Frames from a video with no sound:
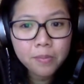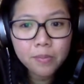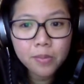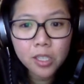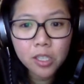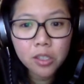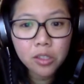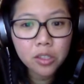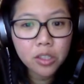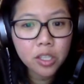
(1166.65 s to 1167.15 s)

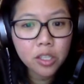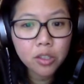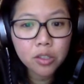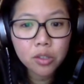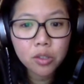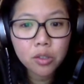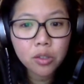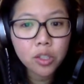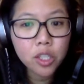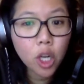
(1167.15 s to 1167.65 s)
There's
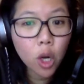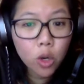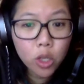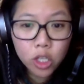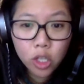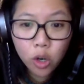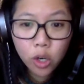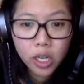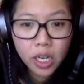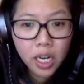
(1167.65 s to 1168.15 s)
no
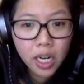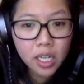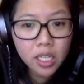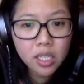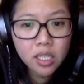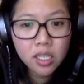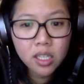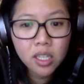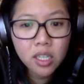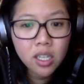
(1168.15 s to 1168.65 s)

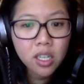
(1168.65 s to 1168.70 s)
shortcuts,